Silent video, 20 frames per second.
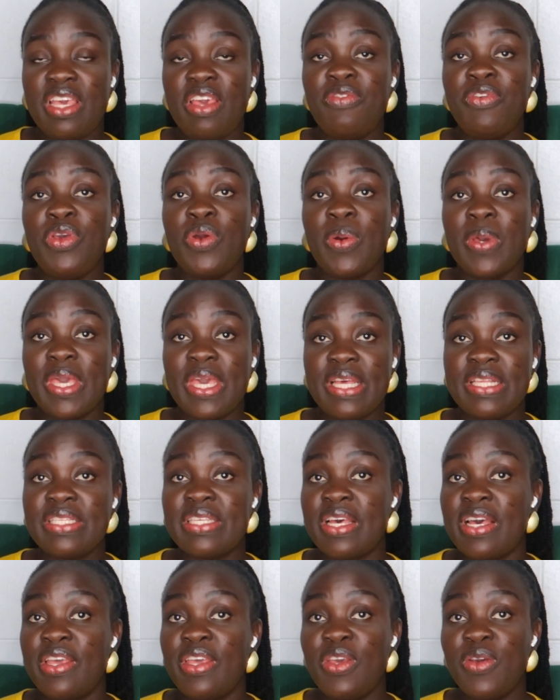If your kids
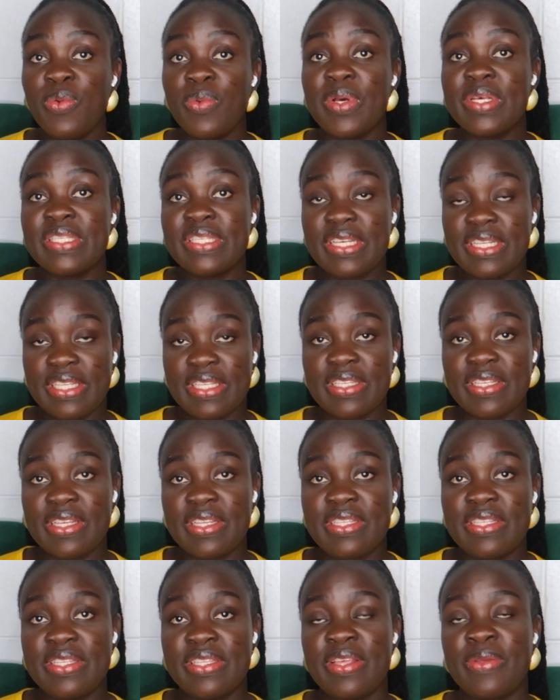are US
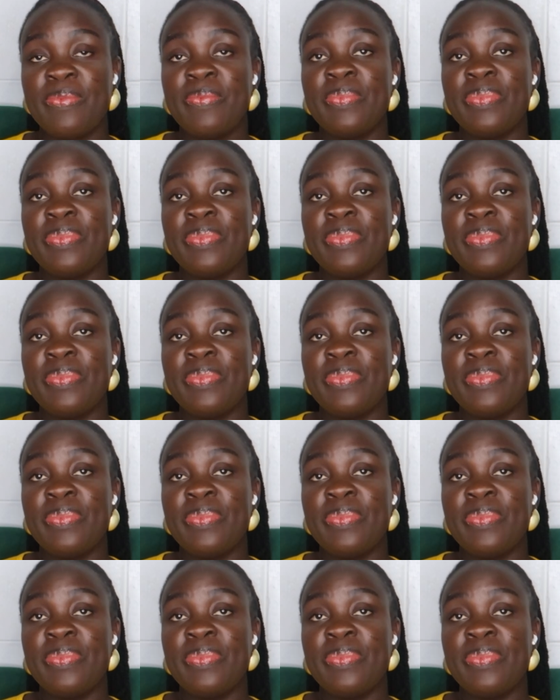citizens